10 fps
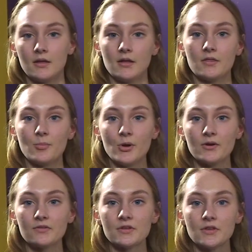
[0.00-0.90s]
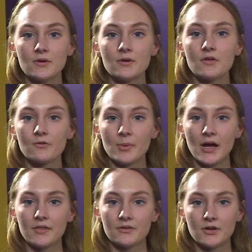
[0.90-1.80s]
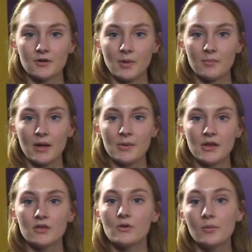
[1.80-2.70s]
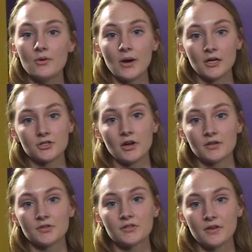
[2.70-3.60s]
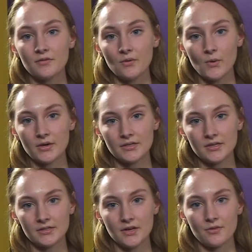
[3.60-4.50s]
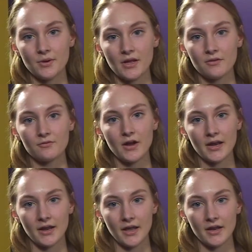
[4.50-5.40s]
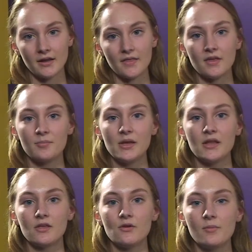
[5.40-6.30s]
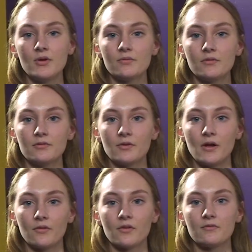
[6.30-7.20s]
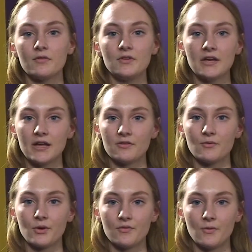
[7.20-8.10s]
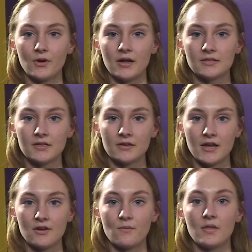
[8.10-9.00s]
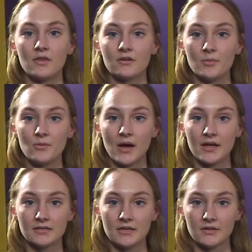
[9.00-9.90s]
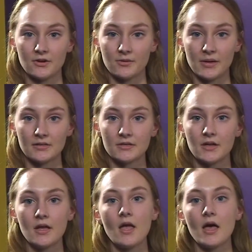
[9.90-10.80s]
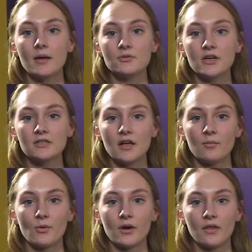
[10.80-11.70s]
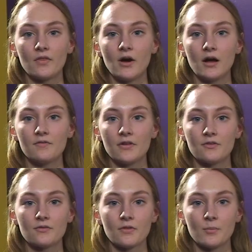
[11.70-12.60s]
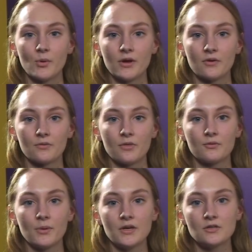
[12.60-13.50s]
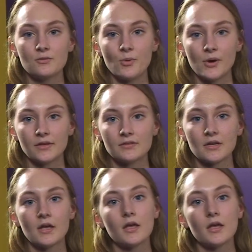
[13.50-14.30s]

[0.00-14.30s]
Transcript: The Pointers secured their spot in the tournament by beating UW Oshkosh 71-63 on Friday night and then beating UW River Falls 59-44 on Sunday to win the WIACE tournament. MJ Delmore led the offense for the Pointers with 22 points.